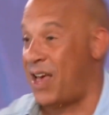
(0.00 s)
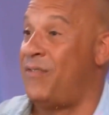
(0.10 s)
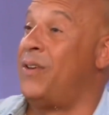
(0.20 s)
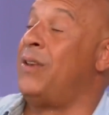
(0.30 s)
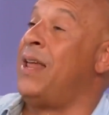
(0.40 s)

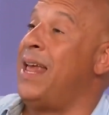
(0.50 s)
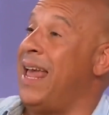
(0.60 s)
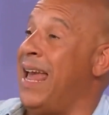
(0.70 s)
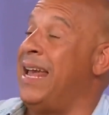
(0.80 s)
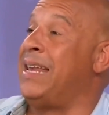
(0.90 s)
Vin's
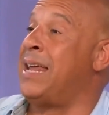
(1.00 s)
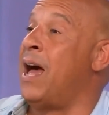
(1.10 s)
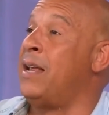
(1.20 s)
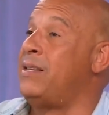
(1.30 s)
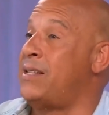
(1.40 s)
commitment to her
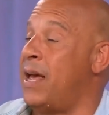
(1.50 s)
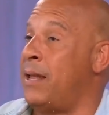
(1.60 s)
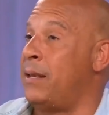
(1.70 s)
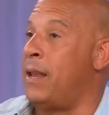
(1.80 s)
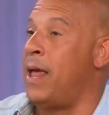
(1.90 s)
reflects the
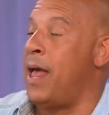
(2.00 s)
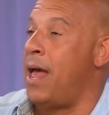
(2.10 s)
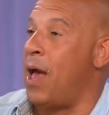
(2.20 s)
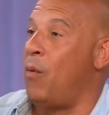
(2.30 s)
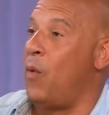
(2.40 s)
values
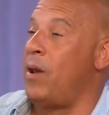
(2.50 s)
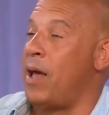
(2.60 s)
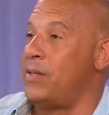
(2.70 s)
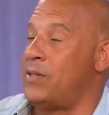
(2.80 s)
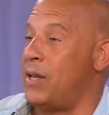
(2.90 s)
Paul lived
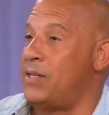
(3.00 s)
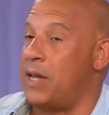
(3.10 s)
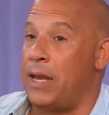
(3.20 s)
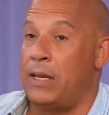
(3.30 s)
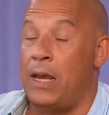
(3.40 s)
by and
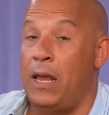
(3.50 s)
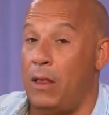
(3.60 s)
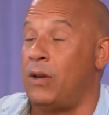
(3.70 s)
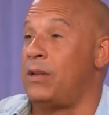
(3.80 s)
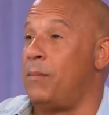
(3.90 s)
instilled
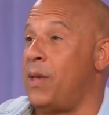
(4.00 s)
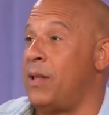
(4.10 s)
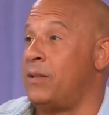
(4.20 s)
in her.